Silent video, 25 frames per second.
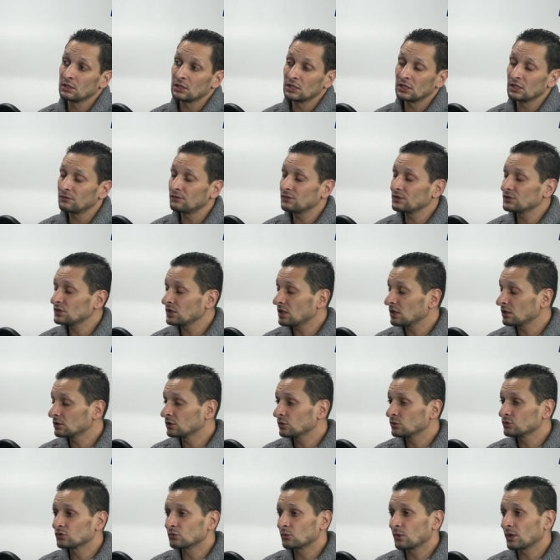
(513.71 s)
And if this all
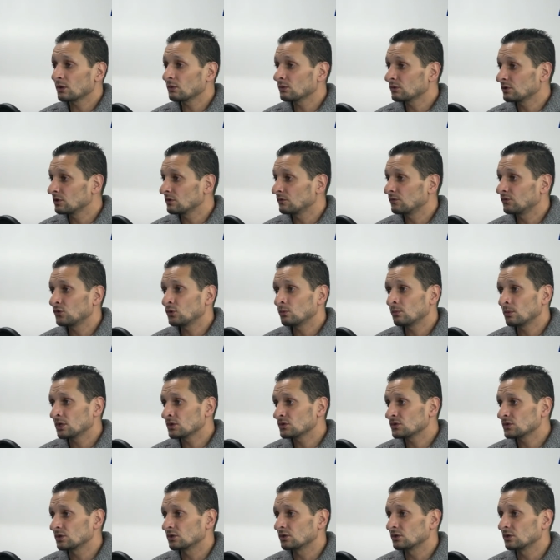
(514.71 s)
goes away within a few
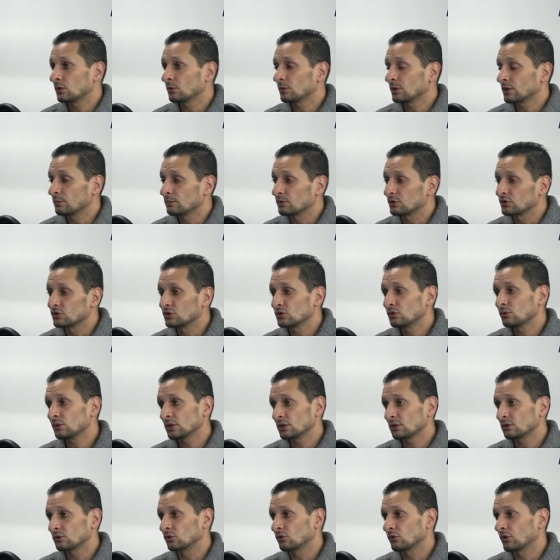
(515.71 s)
months and you don't want to pursue
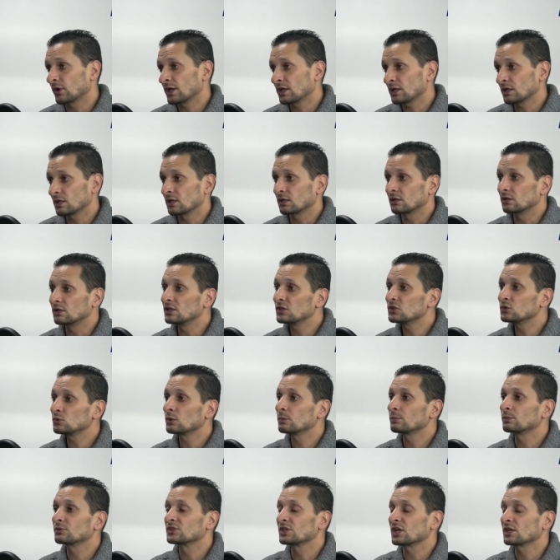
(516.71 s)
it, great, at least
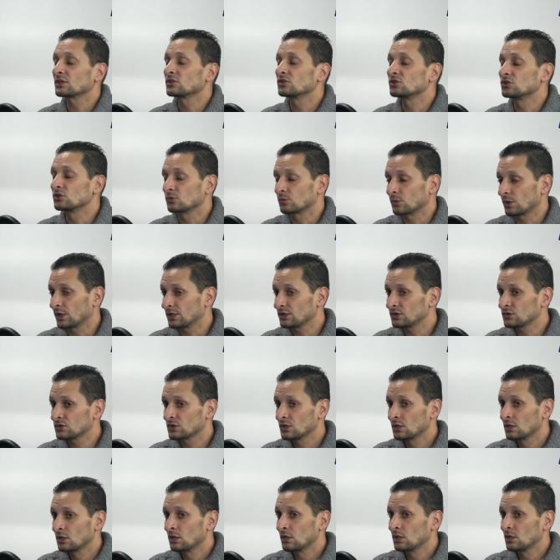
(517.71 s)
we protected your rights.